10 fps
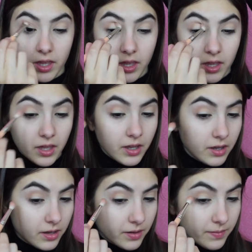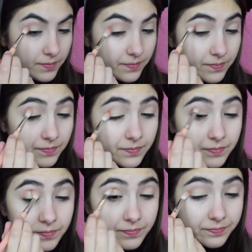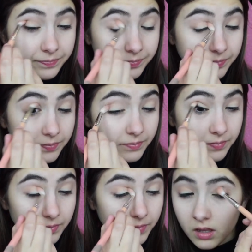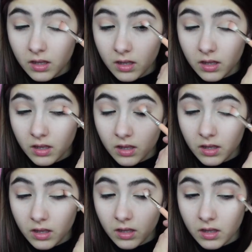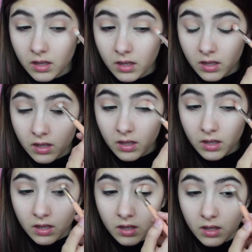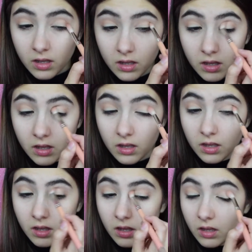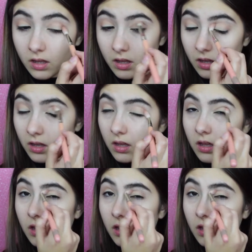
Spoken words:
No one is speaking in this clip.